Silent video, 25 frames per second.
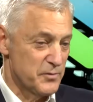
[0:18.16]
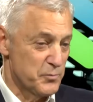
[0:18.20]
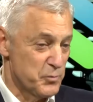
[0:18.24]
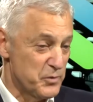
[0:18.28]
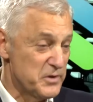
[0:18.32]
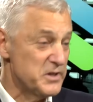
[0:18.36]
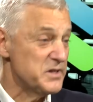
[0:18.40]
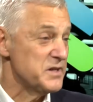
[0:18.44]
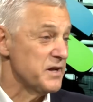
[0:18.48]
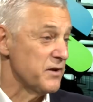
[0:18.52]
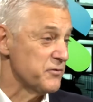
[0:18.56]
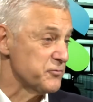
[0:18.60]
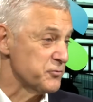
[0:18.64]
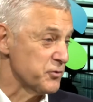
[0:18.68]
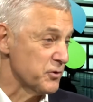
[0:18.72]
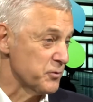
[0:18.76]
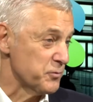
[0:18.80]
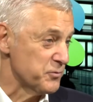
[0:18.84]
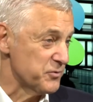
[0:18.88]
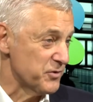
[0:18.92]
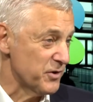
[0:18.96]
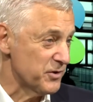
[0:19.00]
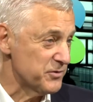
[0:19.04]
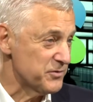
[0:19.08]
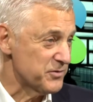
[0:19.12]
We did have strong
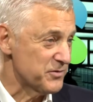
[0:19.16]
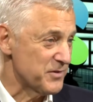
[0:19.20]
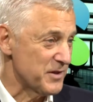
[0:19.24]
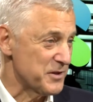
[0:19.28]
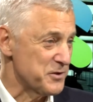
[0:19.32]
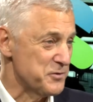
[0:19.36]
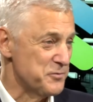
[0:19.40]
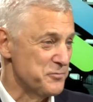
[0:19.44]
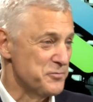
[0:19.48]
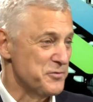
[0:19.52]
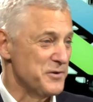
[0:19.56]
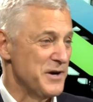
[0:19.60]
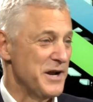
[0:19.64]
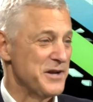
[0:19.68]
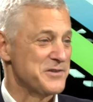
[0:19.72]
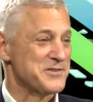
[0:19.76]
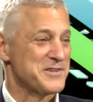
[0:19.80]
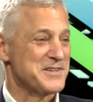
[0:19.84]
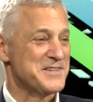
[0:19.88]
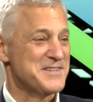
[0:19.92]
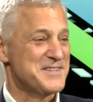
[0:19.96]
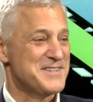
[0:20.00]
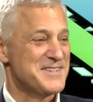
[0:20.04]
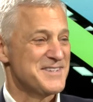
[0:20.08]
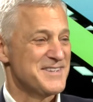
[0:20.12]
results. Thank you for
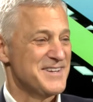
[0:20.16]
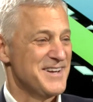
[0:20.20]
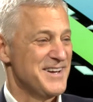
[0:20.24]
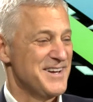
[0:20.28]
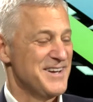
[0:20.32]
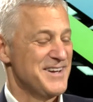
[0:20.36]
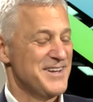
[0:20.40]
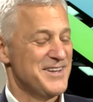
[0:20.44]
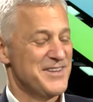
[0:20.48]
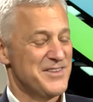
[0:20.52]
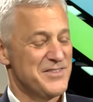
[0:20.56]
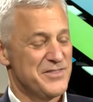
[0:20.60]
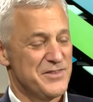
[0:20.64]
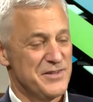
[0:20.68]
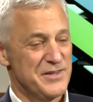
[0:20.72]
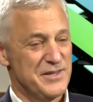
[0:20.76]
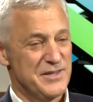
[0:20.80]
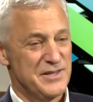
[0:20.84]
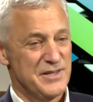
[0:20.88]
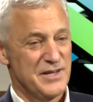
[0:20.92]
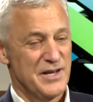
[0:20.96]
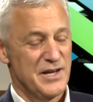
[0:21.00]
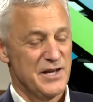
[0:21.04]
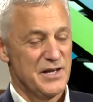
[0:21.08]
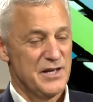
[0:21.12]
asking.
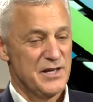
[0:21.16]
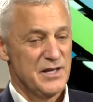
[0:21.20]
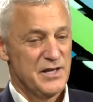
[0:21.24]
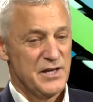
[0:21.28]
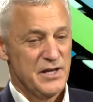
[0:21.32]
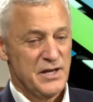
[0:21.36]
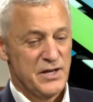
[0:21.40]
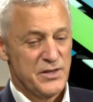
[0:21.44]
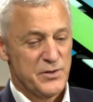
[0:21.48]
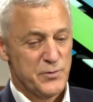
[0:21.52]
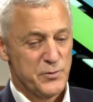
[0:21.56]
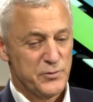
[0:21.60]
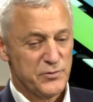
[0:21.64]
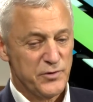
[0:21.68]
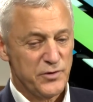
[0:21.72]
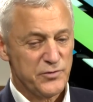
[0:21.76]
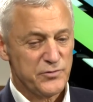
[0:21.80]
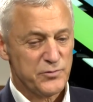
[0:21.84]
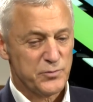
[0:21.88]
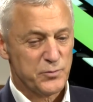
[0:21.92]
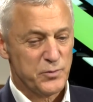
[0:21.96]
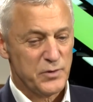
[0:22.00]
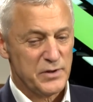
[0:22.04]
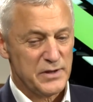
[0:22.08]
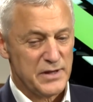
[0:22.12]
The
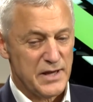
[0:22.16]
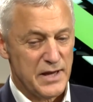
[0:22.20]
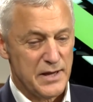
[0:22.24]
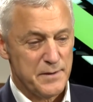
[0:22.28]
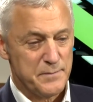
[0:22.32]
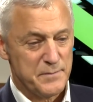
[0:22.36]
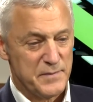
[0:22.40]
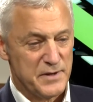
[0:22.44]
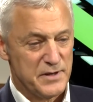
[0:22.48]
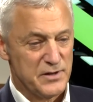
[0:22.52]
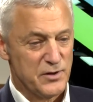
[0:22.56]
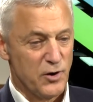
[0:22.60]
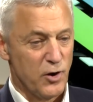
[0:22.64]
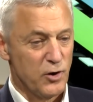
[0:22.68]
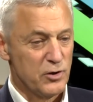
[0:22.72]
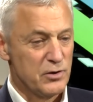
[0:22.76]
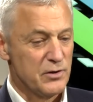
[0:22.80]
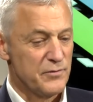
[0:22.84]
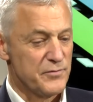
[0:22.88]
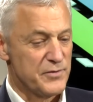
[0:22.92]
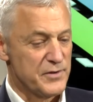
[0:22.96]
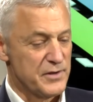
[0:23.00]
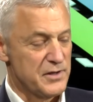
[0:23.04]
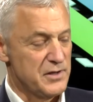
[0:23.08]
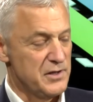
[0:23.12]
results really came in all
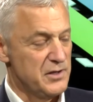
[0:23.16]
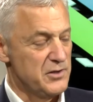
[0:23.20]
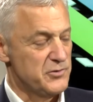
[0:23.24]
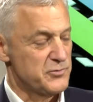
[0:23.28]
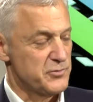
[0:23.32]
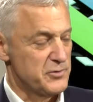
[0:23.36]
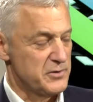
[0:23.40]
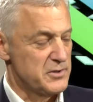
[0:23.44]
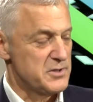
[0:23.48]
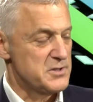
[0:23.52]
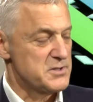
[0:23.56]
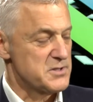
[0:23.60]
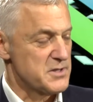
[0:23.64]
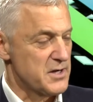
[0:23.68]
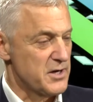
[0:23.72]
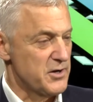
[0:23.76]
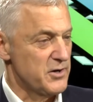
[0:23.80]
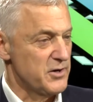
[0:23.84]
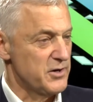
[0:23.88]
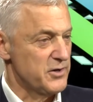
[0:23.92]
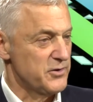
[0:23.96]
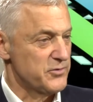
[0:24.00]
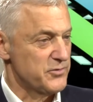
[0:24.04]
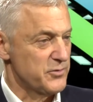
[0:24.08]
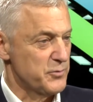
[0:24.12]
of the key strategic
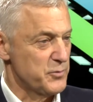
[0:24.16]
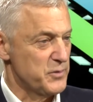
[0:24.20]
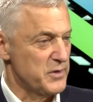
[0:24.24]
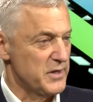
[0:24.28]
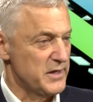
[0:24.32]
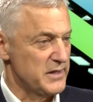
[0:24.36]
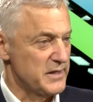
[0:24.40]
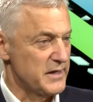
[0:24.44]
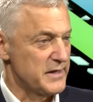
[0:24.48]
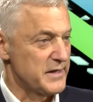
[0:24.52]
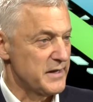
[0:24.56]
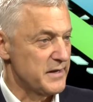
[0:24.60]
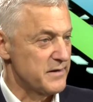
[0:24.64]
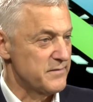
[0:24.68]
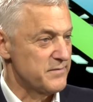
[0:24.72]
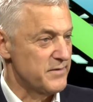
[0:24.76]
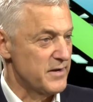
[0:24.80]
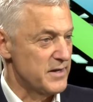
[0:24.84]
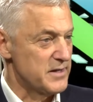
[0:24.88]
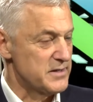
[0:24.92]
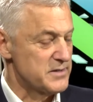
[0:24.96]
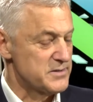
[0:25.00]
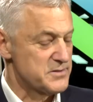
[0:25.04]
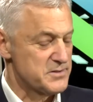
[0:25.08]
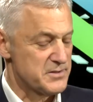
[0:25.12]
areas that we had
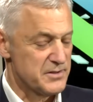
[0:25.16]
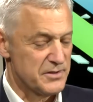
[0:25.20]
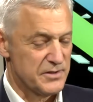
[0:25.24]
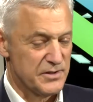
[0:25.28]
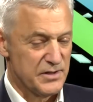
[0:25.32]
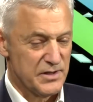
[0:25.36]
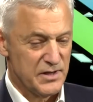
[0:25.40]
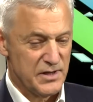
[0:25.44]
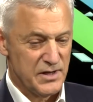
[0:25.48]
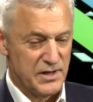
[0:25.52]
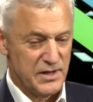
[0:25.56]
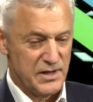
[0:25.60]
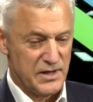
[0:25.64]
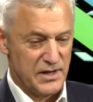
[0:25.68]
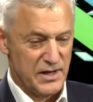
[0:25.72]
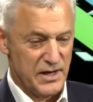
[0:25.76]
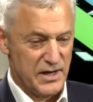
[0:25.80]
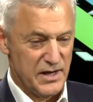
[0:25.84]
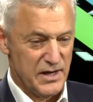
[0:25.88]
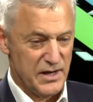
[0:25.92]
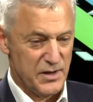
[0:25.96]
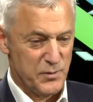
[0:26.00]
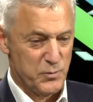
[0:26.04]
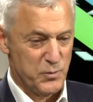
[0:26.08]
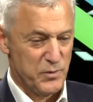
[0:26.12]
identified. So
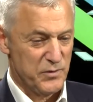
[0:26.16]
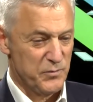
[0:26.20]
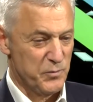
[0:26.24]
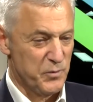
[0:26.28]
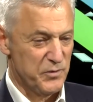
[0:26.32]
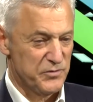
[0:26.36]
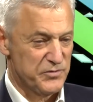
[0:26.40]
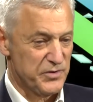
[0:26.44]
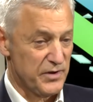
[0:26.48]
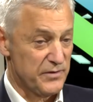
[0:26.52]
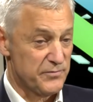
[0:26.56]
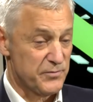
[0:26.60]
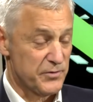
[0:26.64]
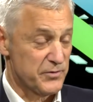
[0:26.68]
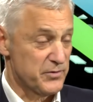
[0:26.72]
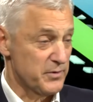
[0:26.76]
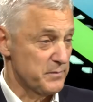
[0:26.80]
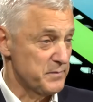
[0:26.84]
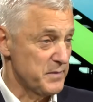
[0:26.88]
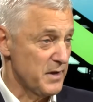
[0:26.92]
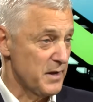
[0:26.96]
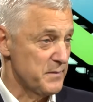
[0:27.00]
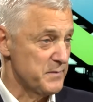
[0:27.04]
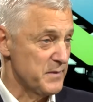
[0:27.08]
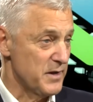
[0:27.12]
we've said for
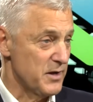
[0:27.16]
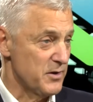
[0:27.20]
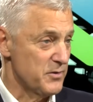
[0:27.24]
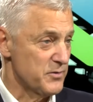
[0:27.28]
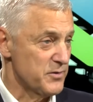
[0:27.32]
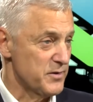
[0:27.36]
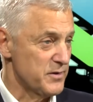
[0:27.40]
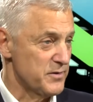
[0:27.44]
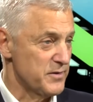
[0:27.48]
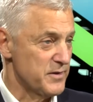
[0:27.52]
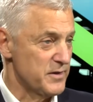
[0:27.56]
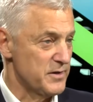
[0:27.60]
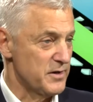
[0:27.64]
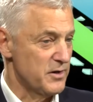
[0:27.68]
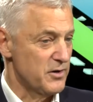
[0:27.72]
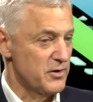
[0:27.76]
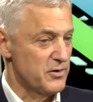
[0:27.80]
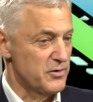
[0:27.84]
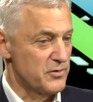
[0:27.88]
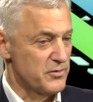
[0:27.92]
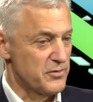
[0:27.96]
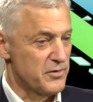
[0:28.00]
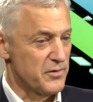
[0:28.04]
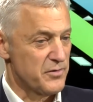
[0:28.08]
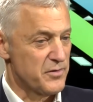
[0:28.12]
some time now that
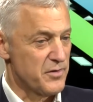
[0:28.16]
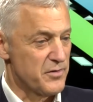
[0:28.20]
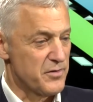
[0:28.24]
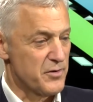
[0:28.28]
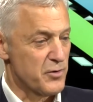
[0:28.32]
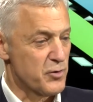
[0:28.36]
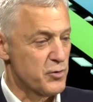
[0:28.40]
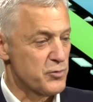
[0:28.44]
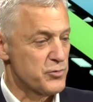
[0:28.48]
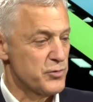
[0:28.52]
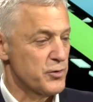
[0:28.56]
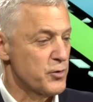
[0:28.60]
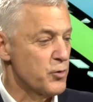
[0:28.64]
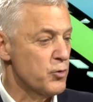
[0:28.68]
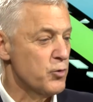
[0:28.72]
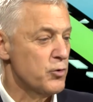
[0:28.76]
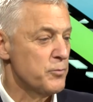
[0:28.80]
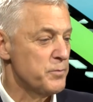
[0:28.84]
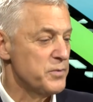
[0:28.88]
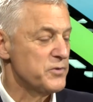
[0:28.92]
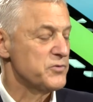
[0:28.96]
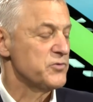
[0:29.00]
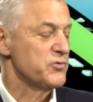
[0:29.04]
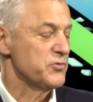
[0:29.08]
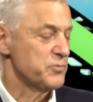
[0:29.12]
the core
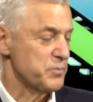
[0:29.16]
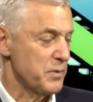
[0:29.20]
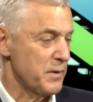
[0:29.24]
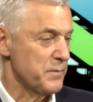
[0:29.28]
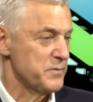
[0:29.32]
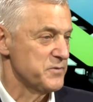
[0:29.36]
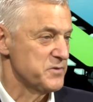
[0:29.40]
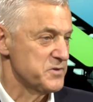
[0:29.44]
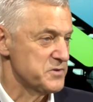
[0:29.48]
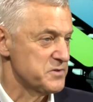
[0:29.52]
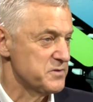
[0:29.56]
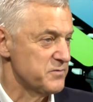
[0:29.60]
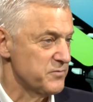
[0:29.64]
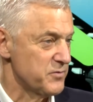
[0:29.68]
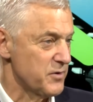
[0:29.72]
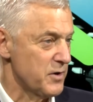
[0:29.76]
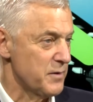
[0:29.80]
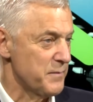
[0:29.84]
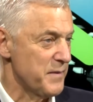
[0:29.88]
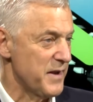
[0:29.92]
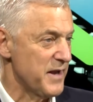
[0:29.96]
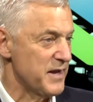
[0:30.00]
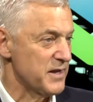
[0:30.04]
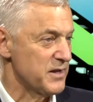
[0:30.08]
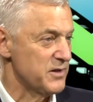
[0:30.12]
business proposition for
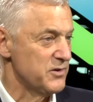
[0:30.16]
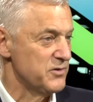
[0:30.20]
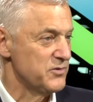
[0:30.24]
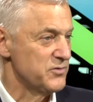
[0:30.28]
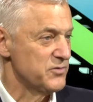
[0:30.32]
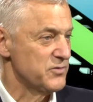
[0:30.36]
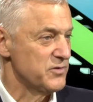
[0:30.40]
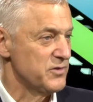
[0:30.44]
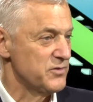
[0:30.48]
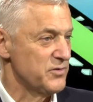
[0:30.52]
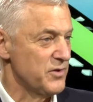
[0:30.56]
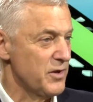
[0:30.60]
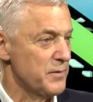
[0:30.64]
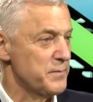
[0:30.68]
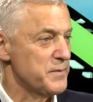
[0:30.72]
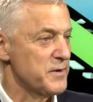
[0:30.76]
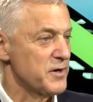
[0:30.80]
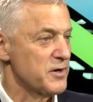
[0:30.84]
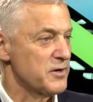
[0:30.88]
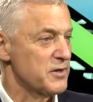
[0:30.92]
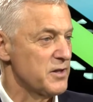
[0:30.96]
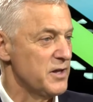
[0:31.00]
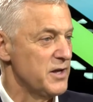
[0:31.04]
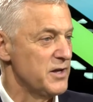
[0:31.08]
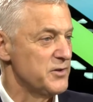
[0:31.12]
our bank is helping
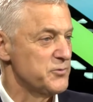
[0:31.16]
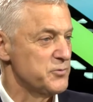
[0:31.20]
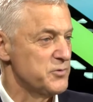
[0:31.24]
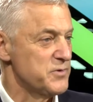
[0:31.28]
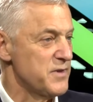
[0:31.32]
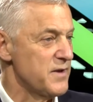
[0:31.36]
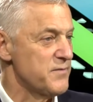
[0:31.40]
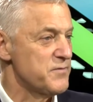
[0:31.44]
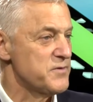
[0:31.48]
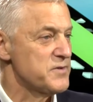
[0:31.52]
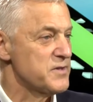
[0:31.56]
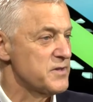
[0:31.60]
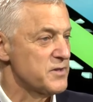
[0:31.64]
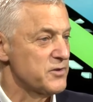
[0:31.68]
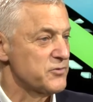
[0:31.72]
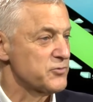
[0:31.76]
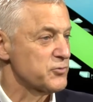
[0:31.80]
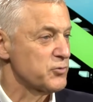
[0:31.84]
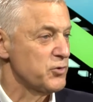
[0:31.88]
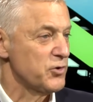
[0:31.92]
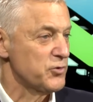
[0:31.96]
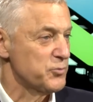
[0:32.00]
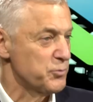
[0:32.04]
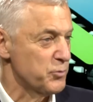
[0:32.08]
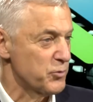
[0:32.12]
our clients with everything that's
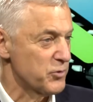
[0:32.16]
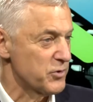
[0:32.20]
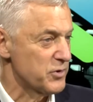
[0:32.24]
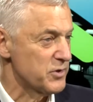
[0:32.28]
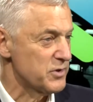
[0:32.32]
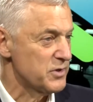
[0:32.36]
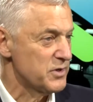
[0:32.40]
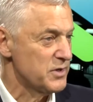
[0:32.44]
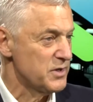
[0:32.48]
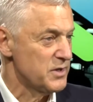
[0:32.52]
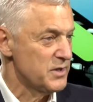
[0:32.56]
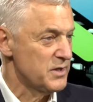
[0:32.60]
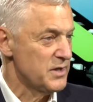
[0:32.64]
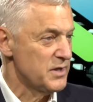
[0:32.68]
cross-border,